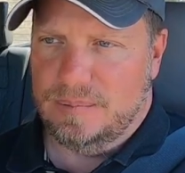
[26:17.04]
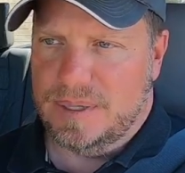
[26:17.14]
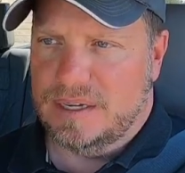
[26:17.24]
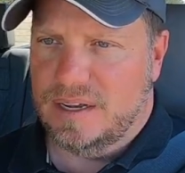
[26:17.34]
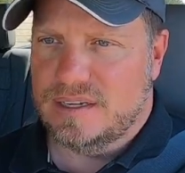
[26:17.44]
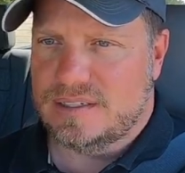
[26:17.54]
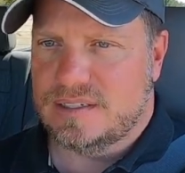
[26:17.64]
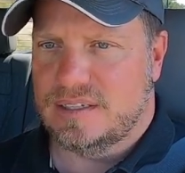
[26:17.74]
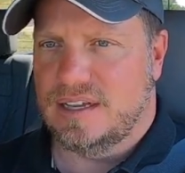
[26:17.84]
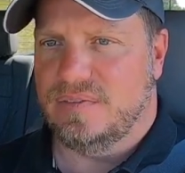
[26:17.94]

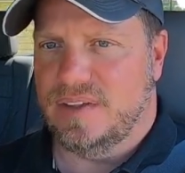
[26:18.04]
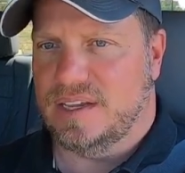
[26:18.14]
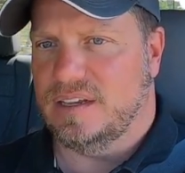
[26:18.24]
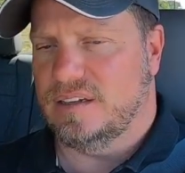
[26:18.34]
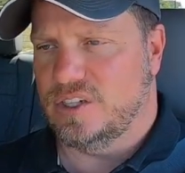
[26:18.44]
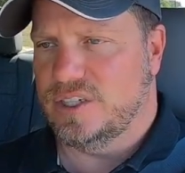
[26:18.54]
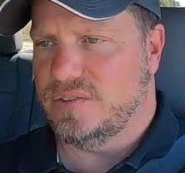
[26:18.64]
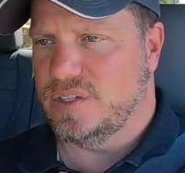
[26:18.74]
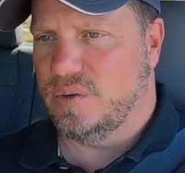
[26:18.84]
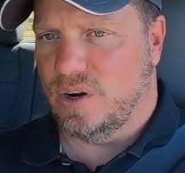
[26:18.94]
because they feel like it
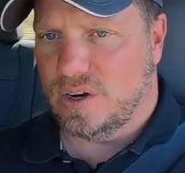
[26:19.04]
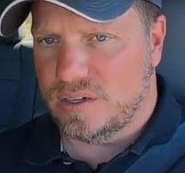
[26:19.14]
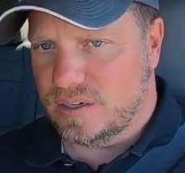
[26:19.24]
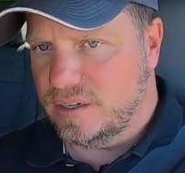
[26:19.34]
shifts too hard,